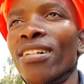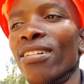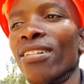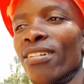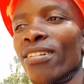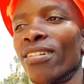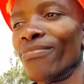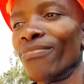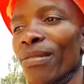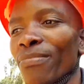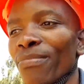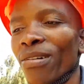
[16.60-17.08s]

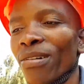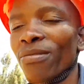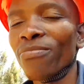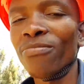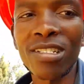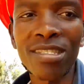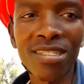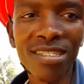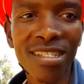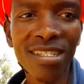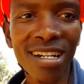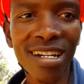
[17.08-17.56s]
Mama
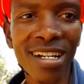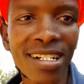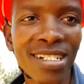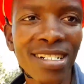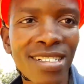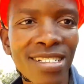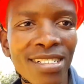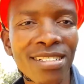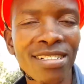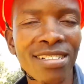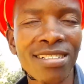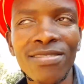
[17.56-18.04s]
Mwita.
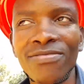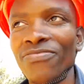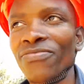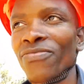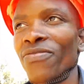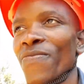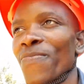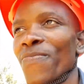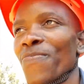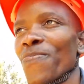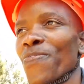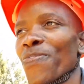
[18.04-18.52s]

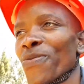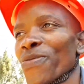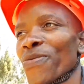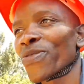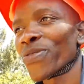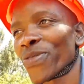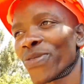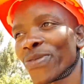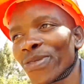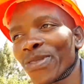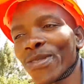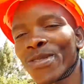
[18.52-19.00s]

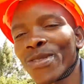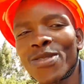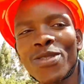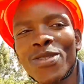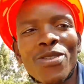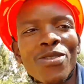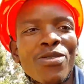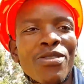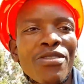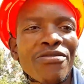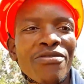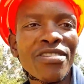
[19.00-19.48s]
So we've